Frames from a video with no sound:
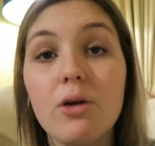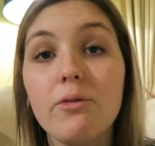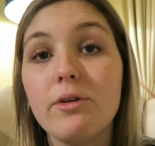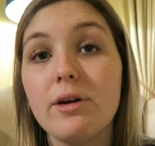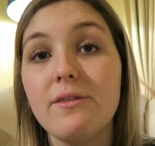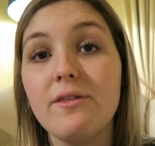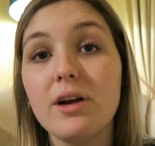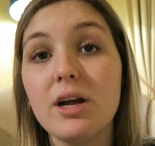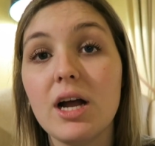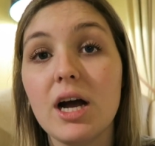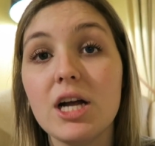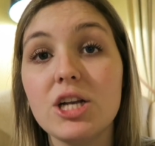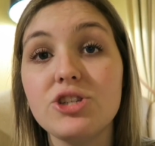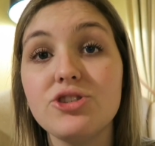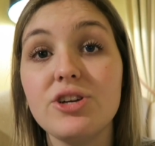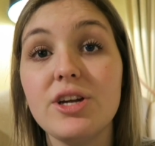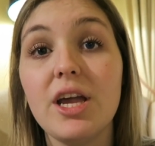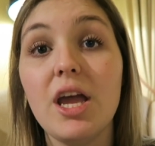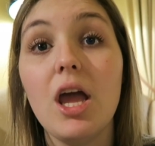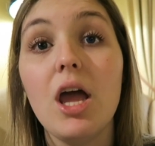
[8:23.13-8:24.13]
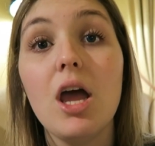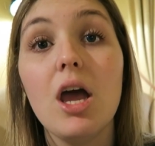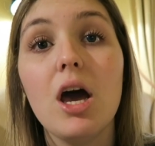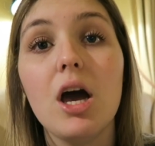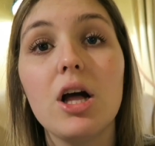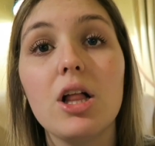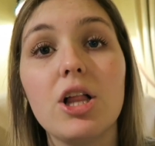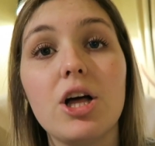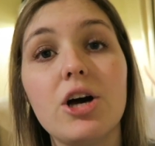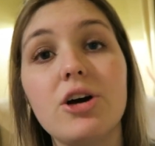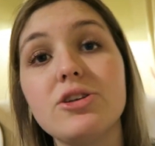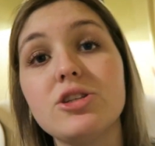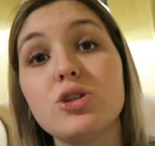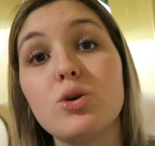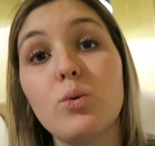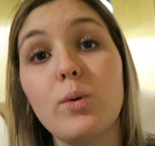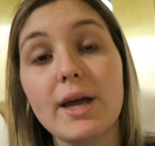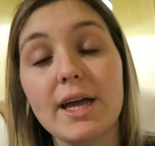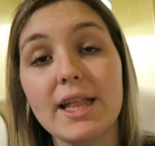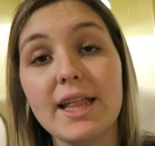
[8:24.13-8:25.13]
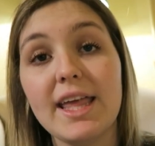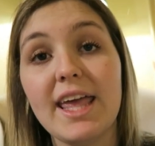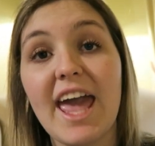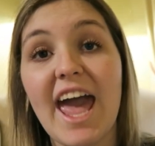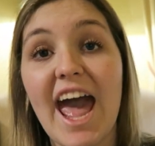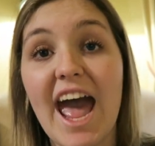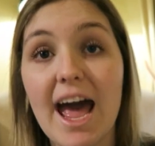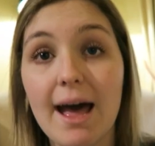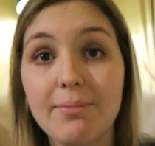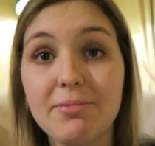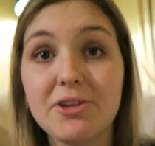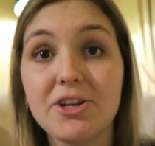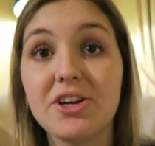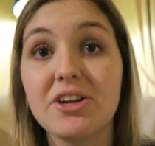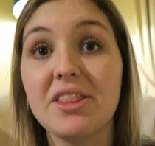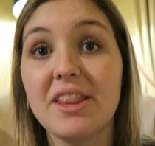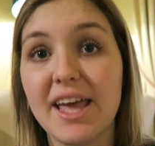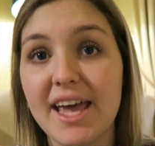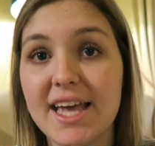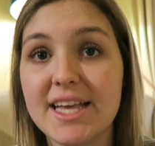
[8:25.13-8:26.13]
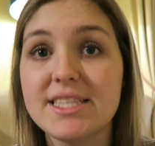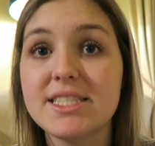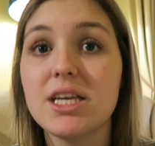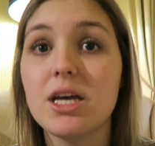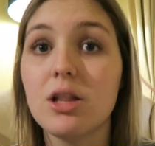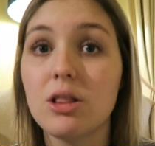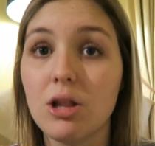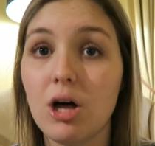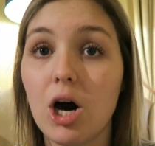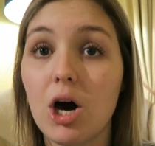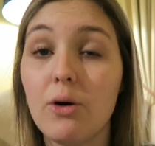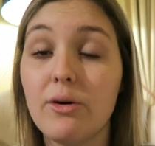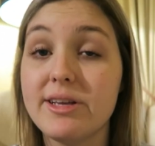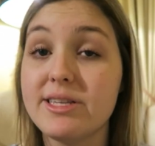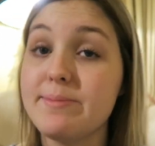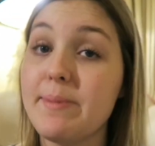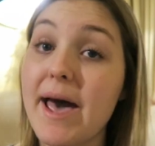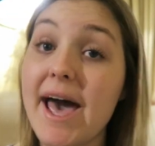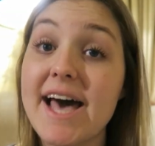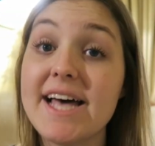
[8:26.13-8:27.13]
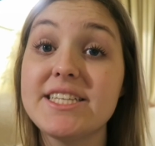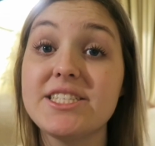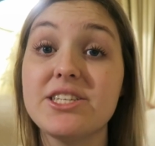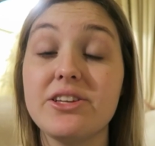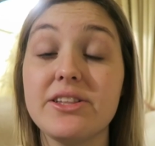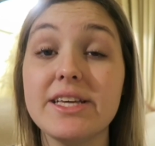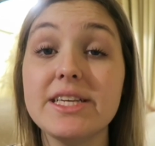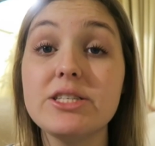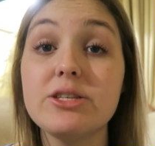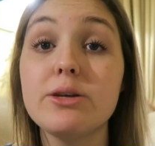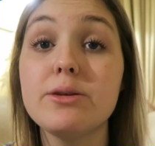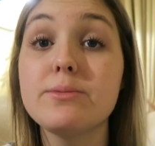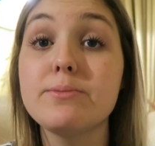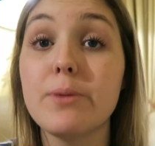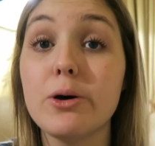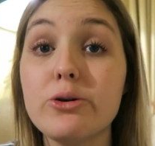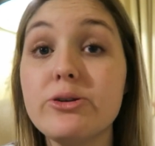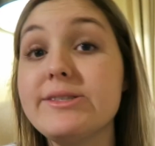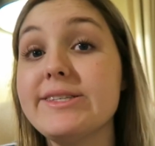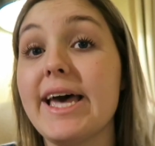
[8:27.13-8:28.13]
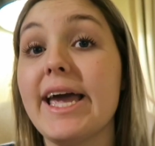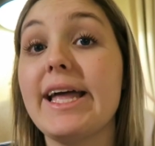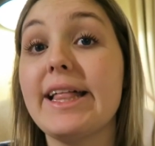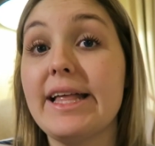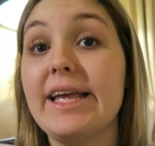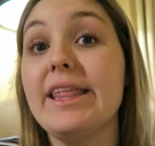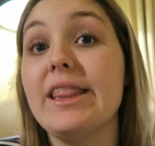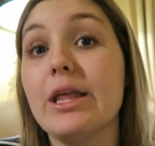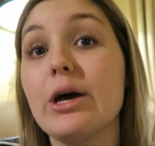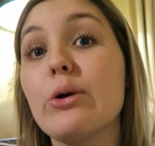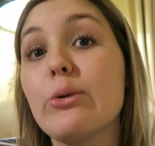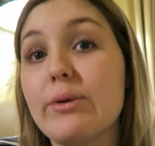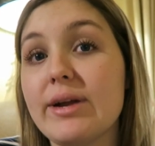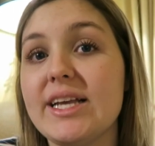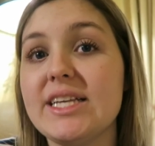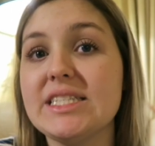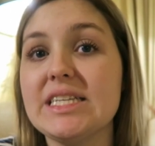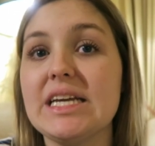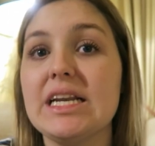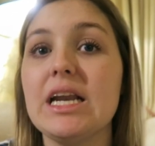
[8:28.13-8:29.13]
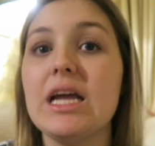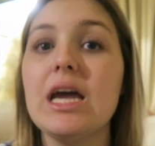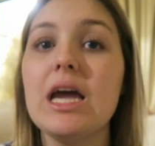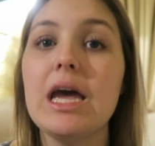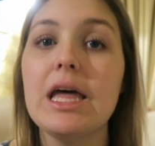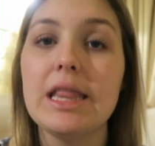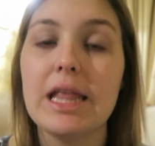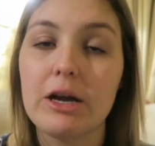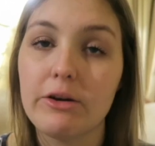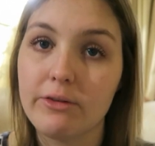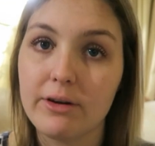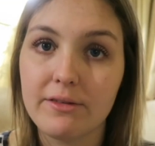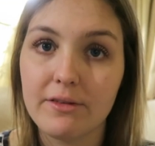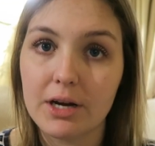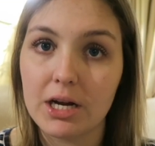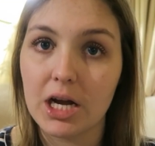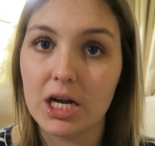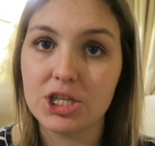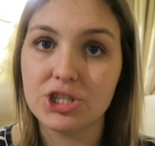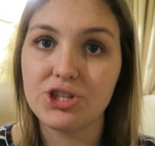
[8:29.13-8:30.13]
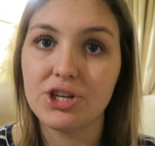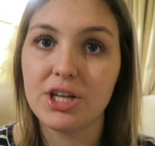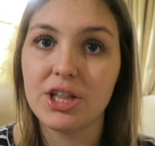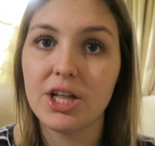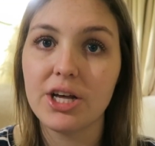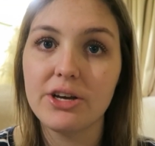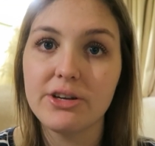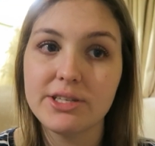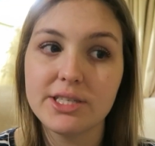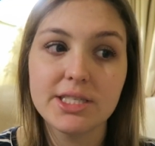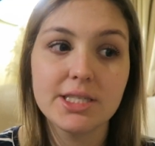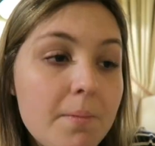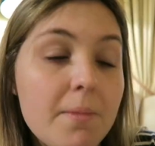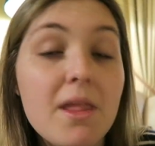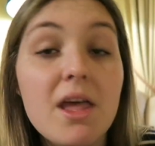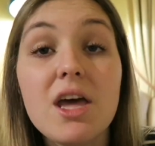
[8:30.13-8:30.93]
River Country closed quickly after this law was passed, so this was most likely the reason that River Country closed.